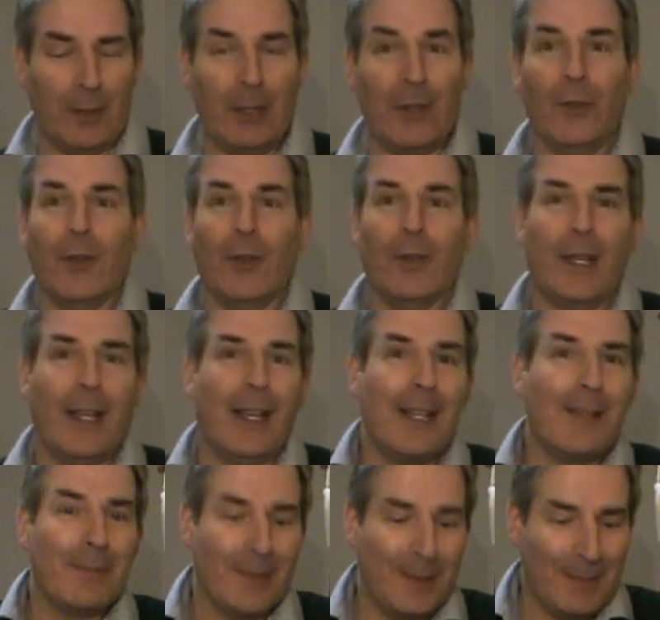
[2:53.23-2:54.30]
He goes over to
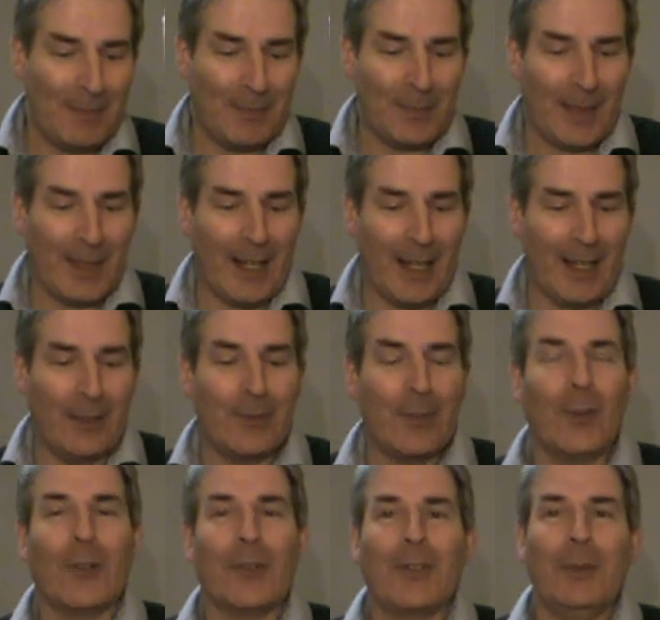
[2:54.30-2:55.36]
help, and of
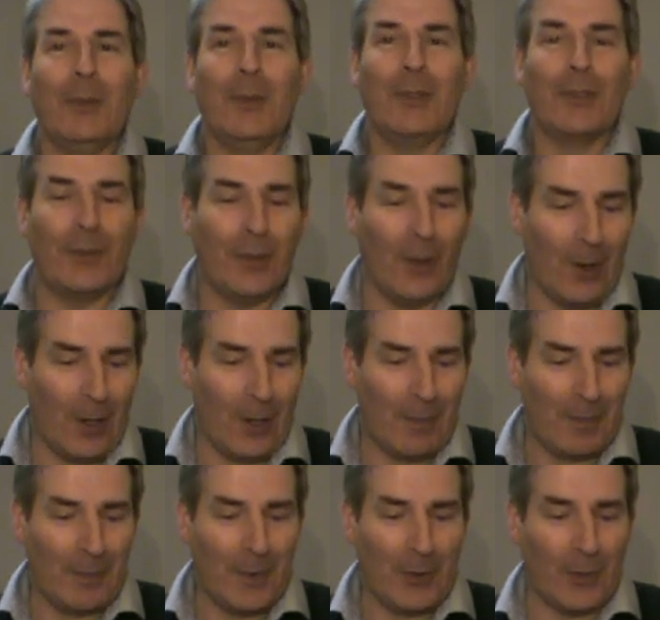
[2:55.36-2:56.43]
course the books fall.
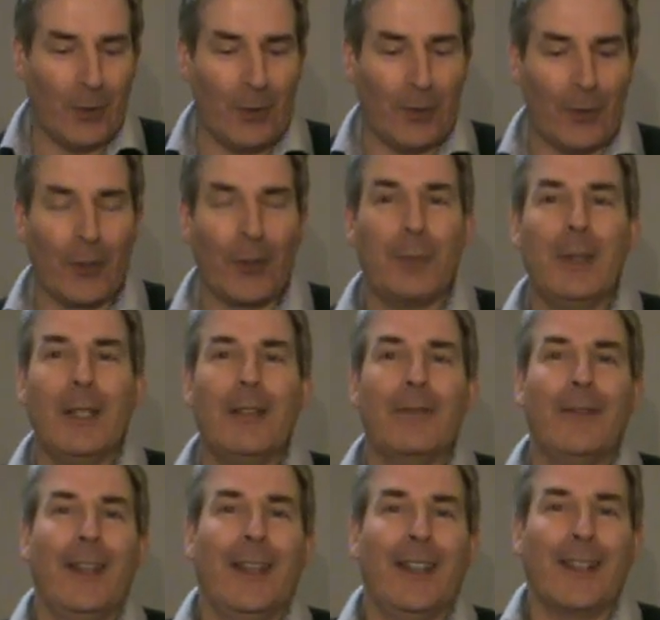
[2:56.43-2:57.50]
So his first big
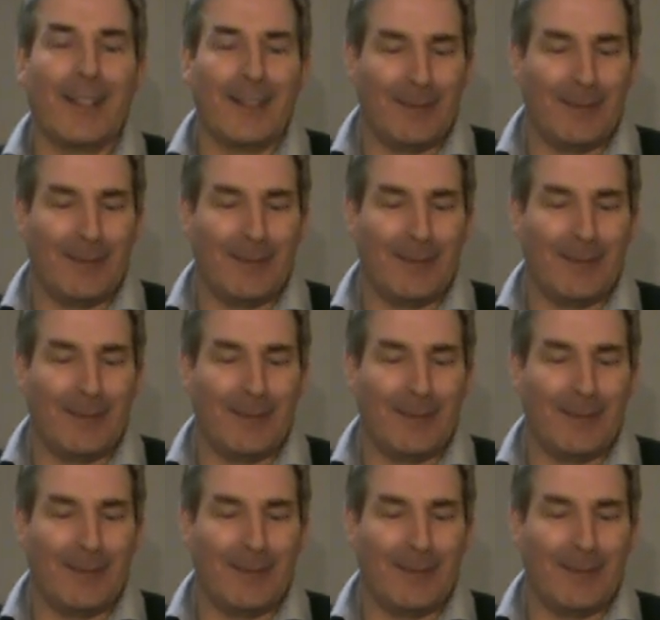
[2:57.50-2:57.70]
fail.